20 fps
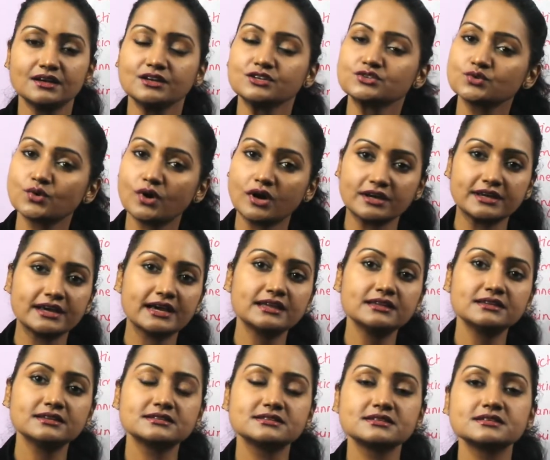So
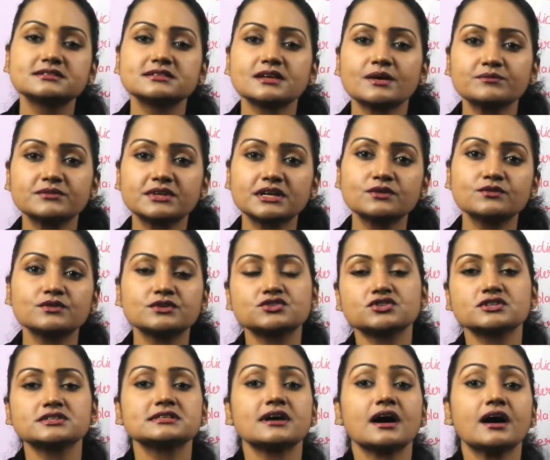again, this is something which
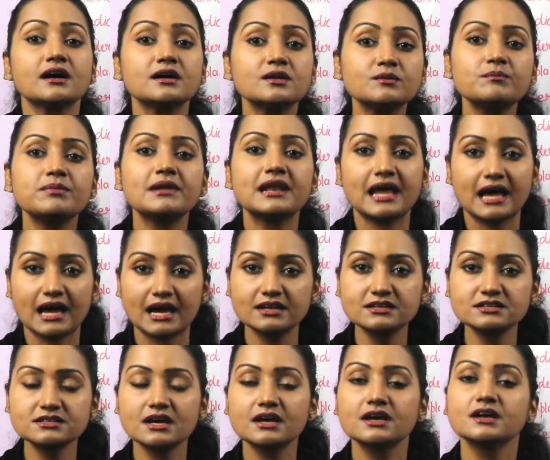is
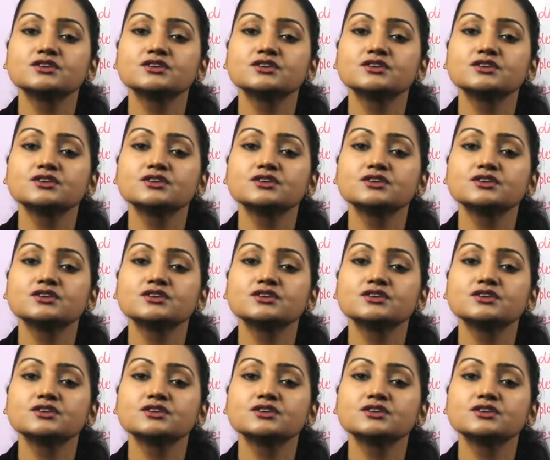unplanned.